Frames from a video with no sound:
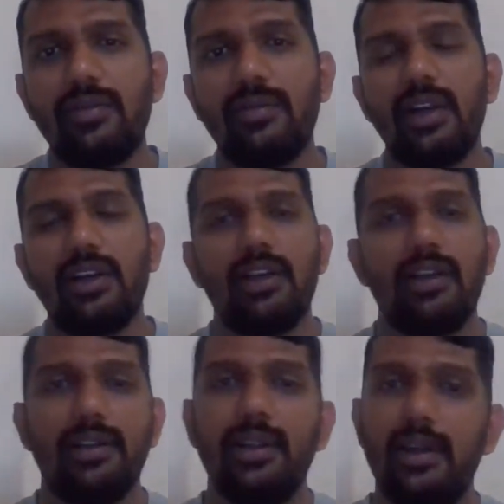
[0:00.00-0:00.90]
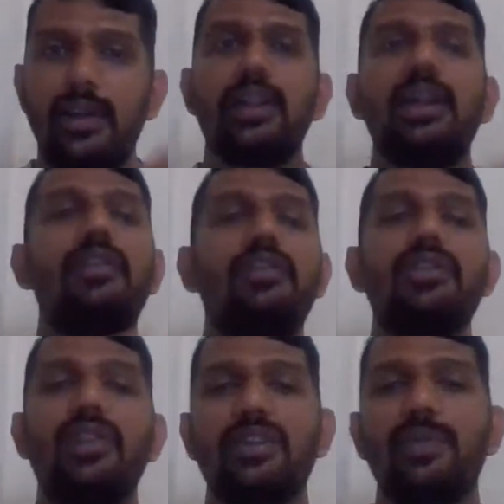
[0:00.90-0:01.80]
But the tree I want
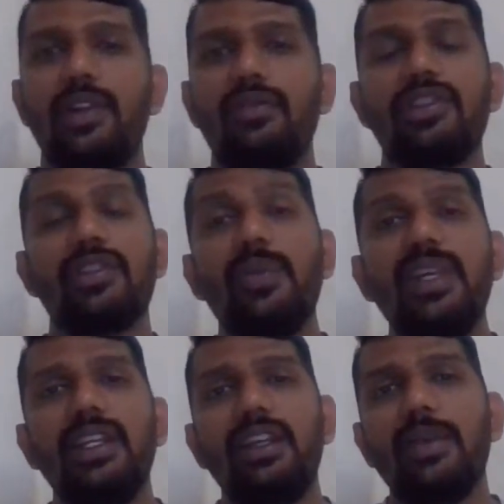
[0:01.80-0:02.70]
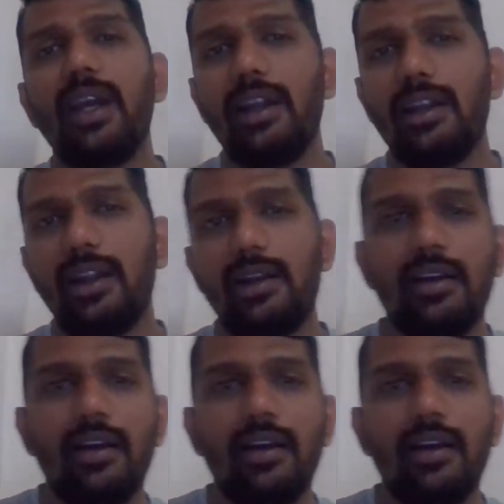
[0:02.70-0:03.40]
to explain what's the meaning behind that.